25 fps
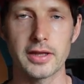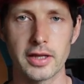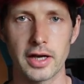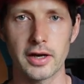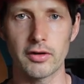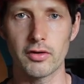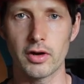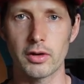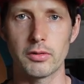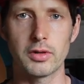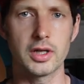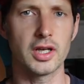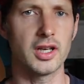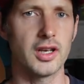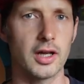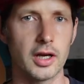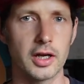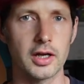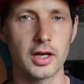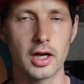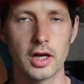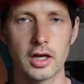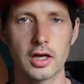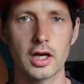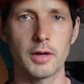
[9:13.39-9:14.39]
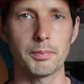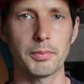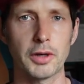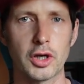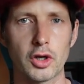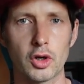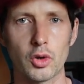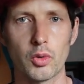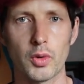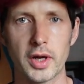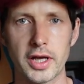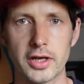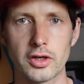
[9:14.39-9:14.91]
they're only like a couple
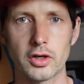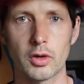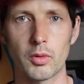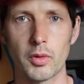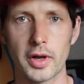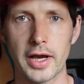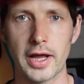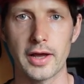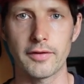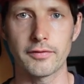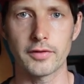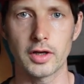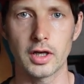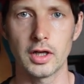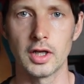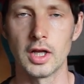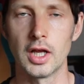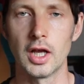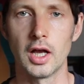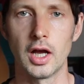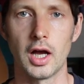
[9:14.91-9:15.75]
of quid or whatever.